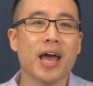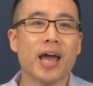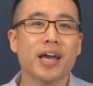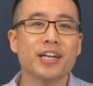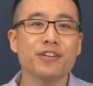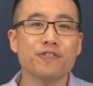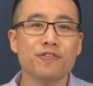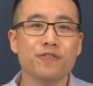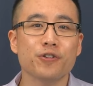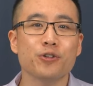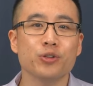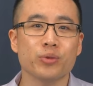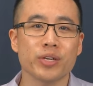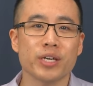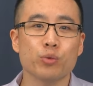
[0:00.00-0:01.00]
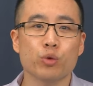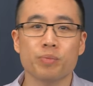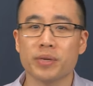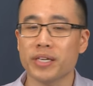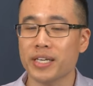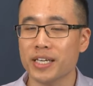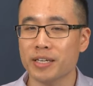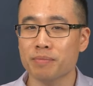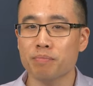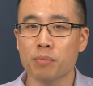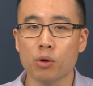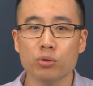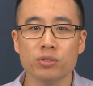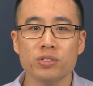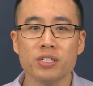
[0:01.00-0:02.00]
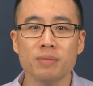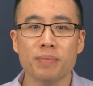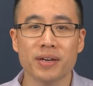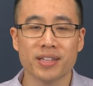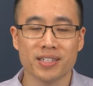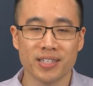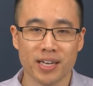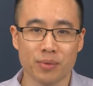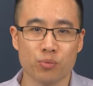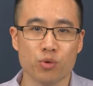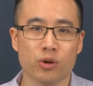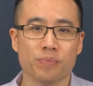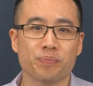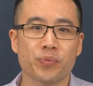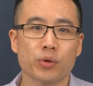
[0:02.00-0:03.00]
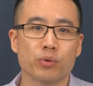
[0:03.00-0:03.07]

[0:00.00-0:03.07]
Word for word: any food you eat would be eaten mostly by the tapeworm,